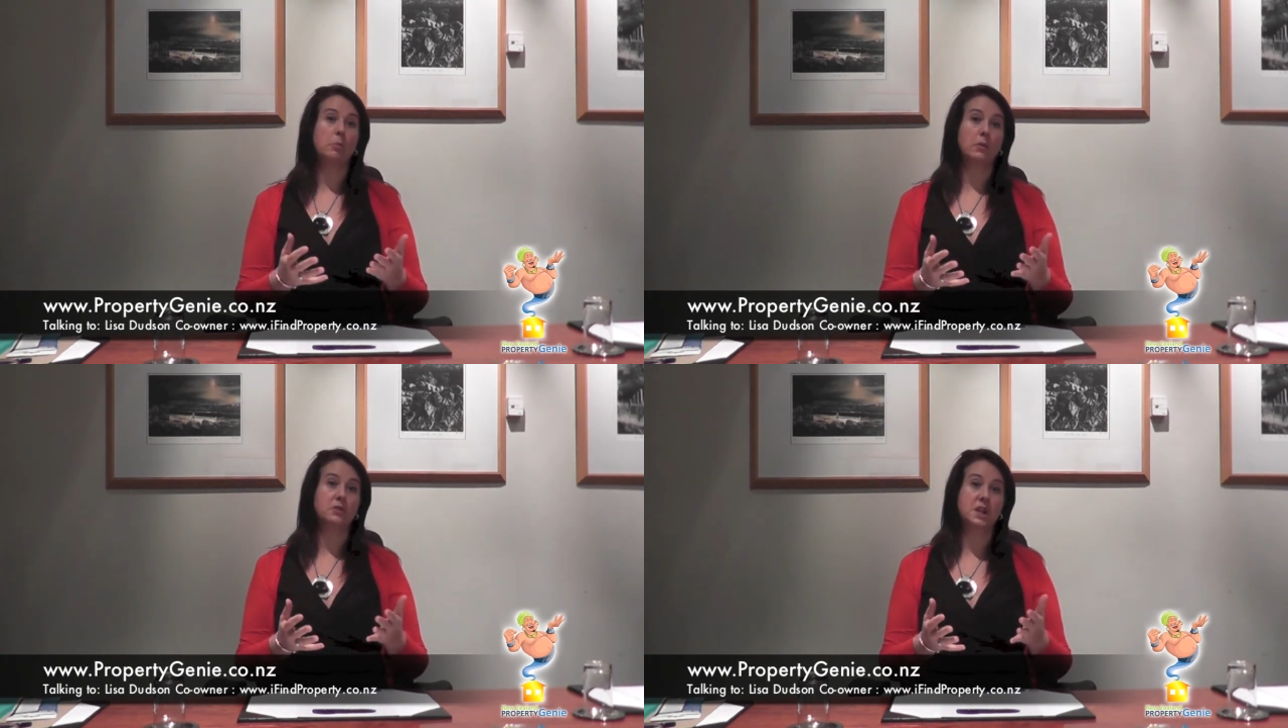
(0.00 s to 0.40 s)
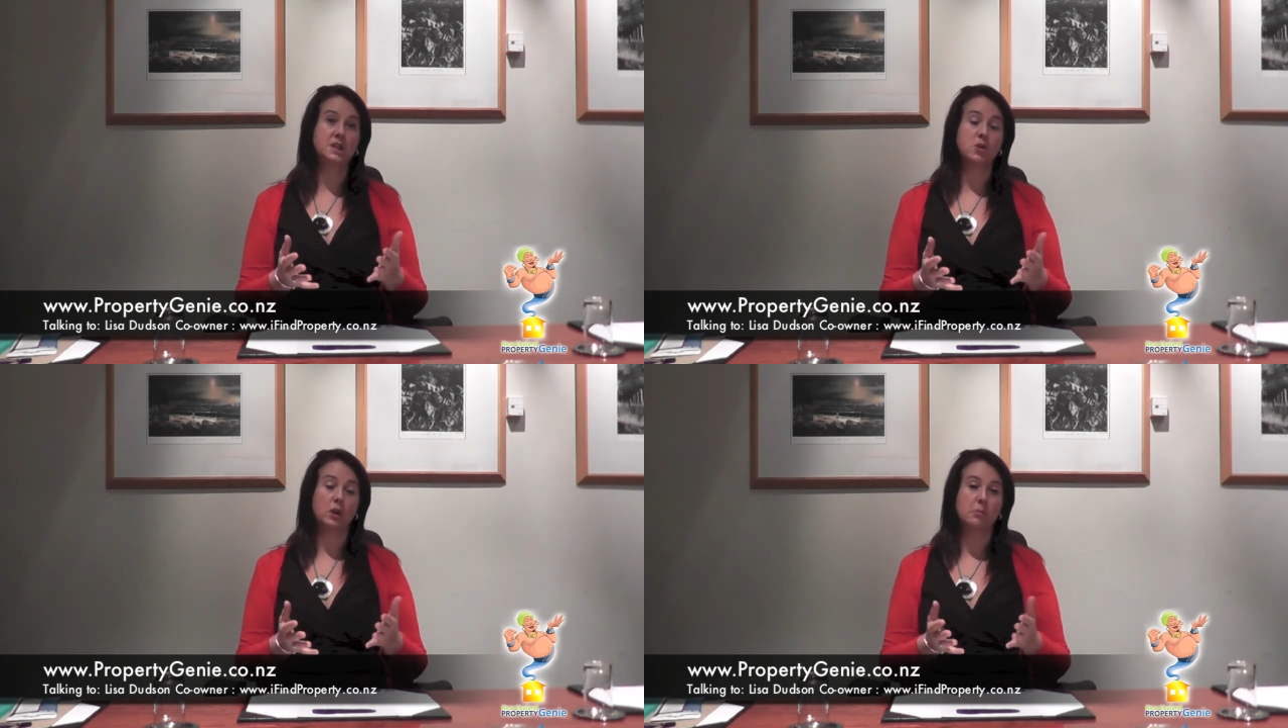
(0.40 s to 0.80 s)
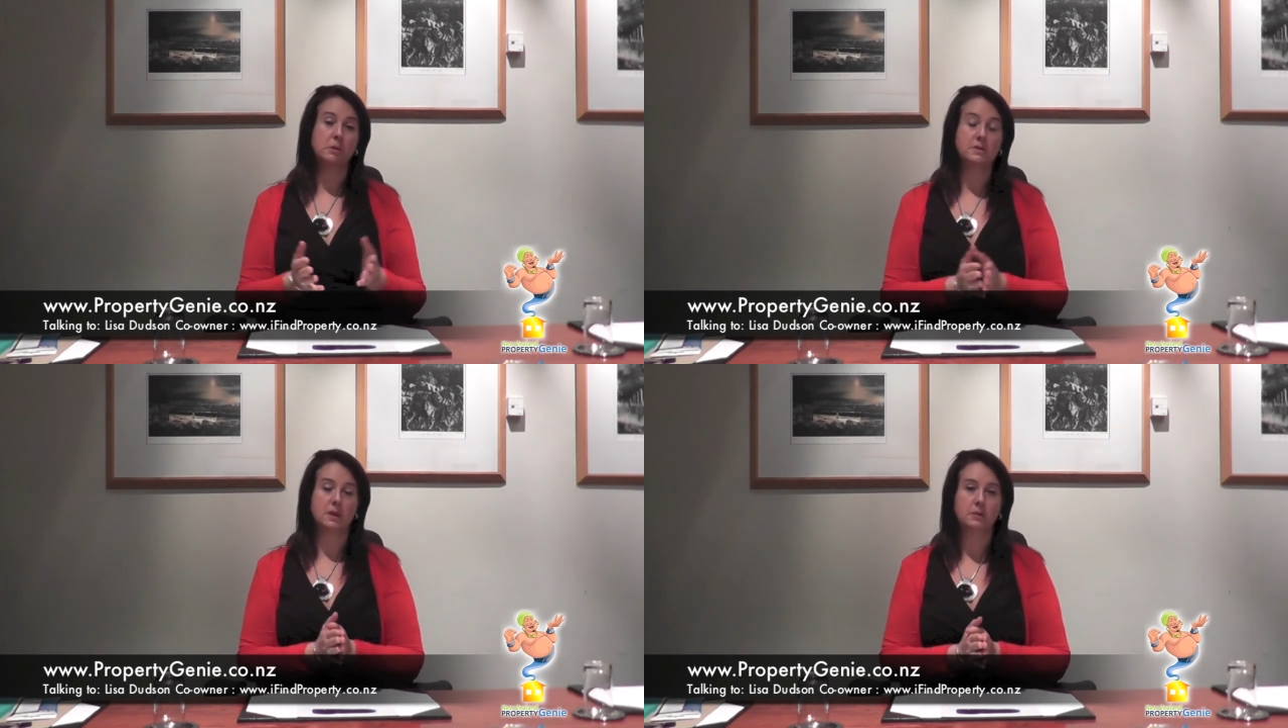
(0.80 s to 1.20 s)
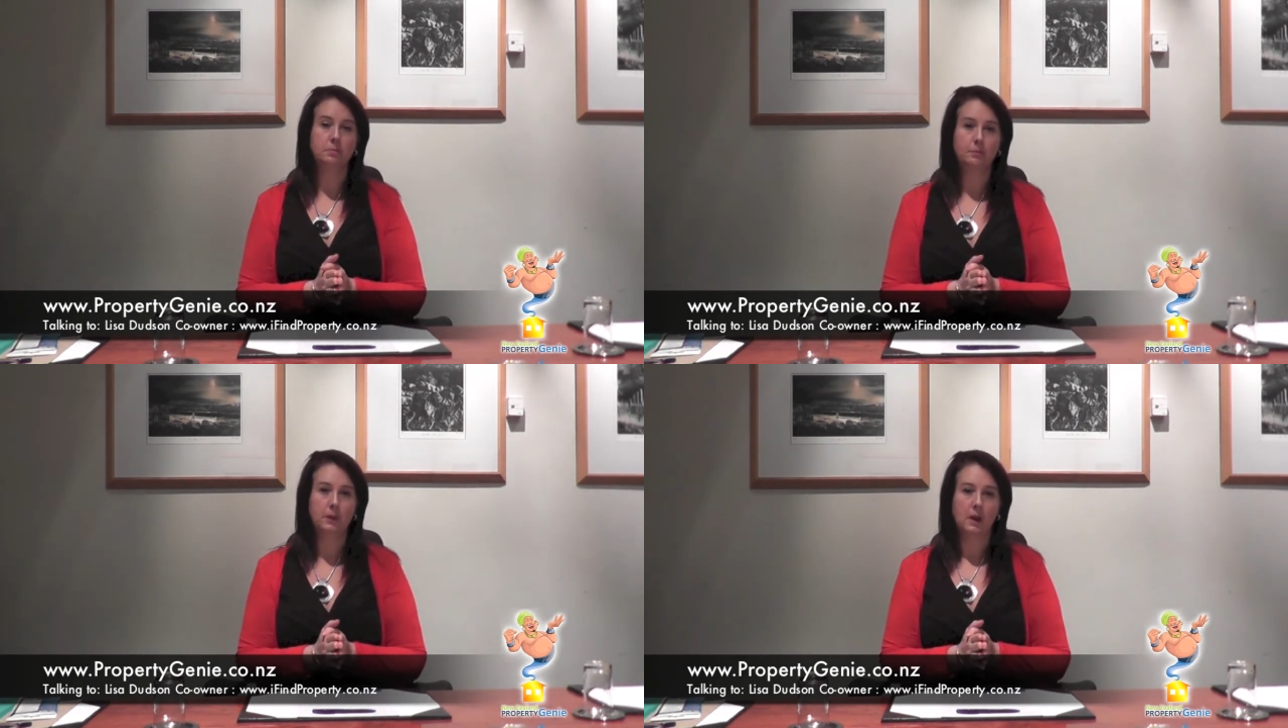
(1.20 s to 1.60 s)
to put the tender documents
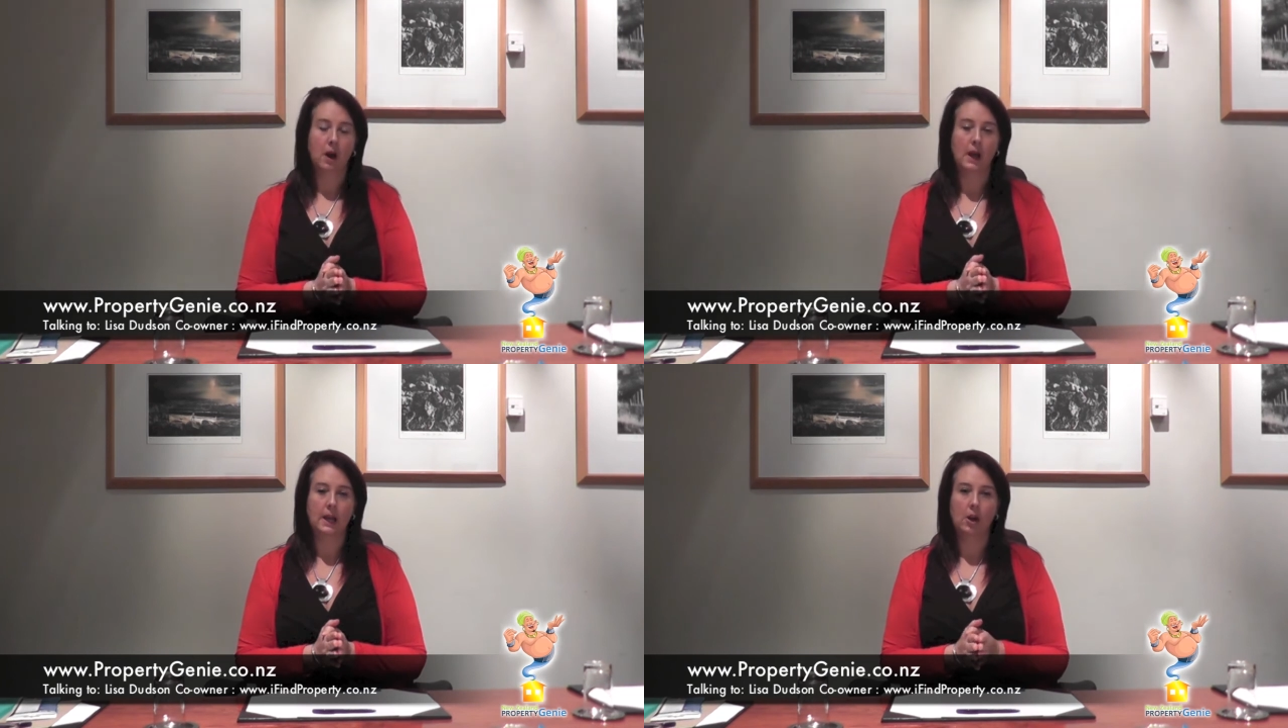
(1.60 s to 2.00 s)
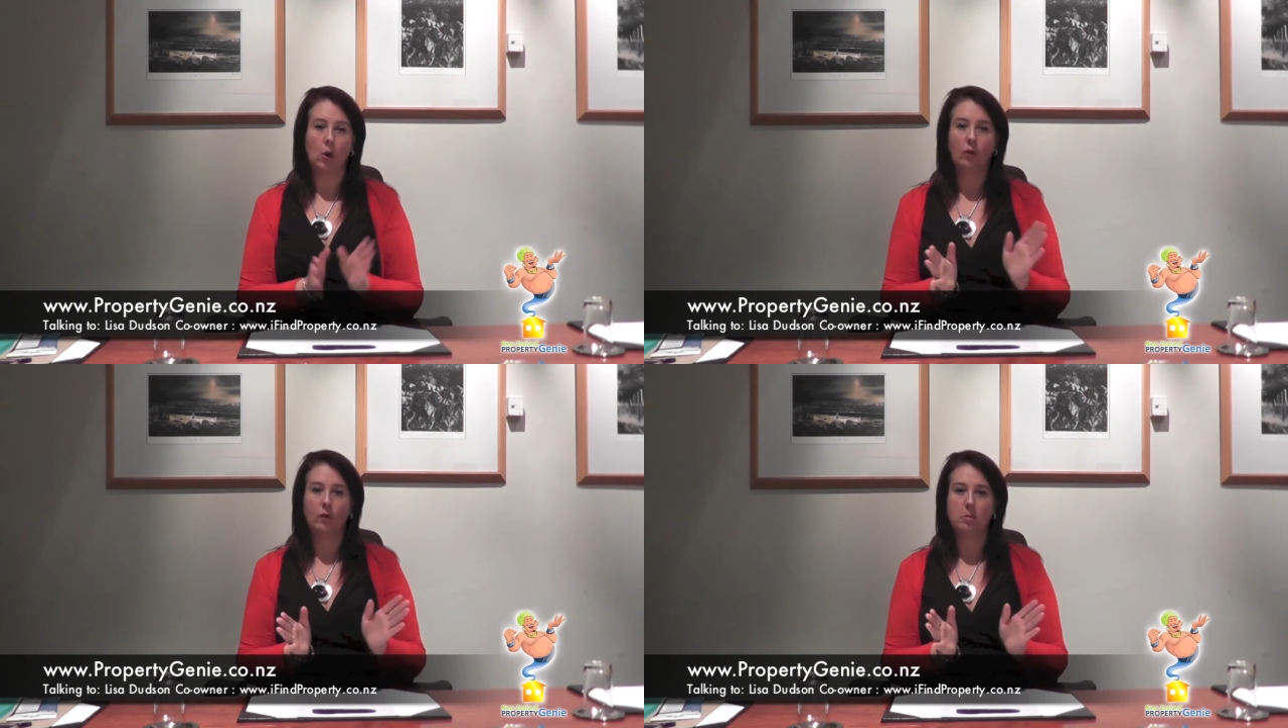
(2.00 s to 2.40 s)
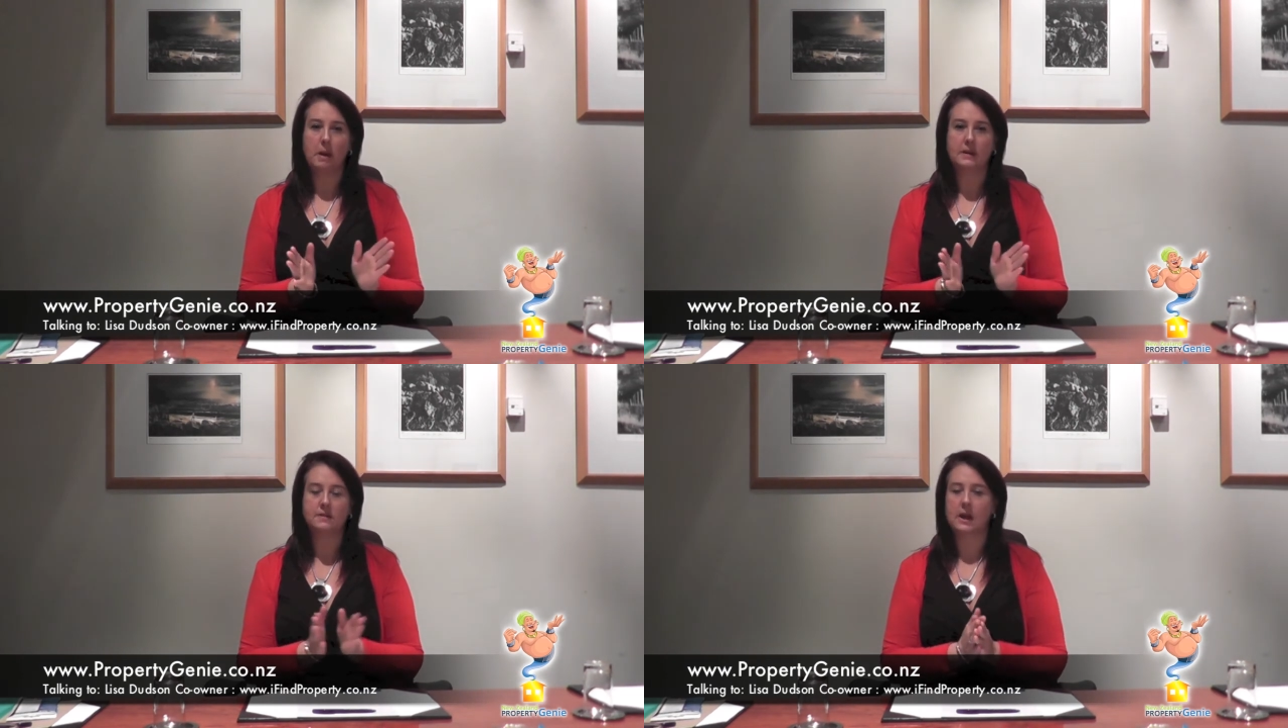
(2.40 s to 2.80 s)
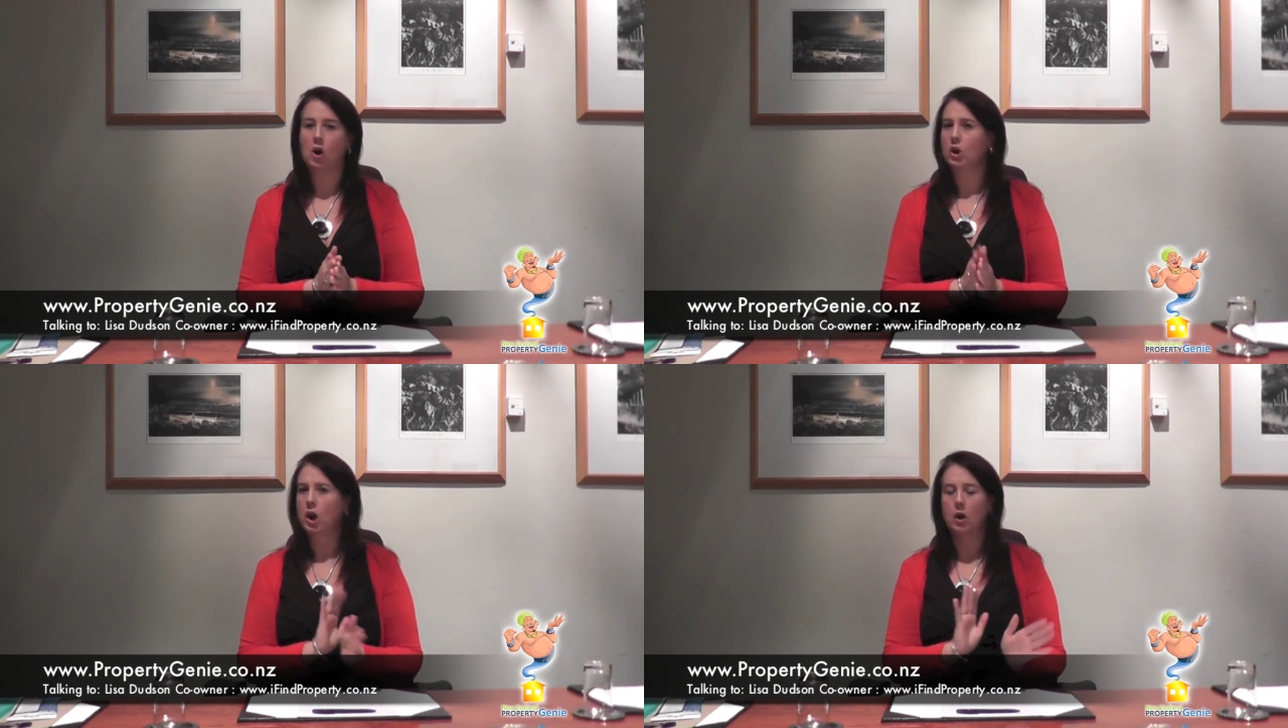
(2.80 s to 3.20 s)
in, I get a call from the bank saying,
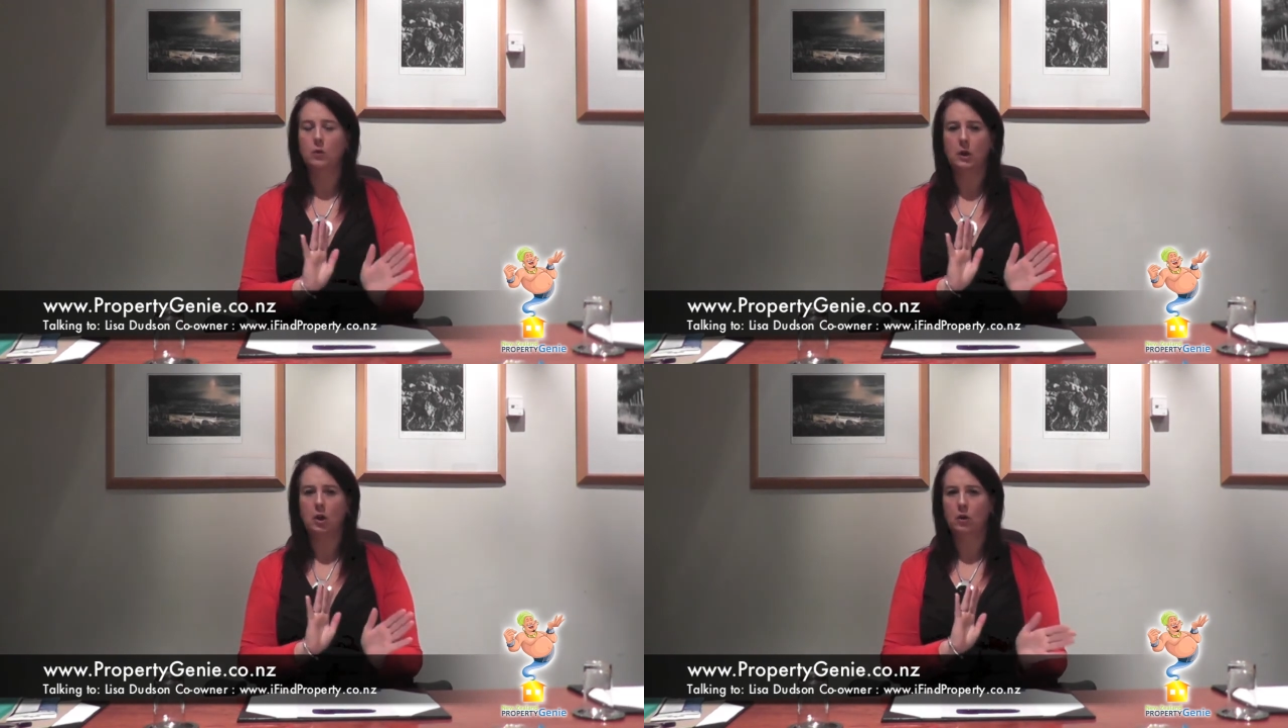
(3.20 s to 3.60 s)
oh no,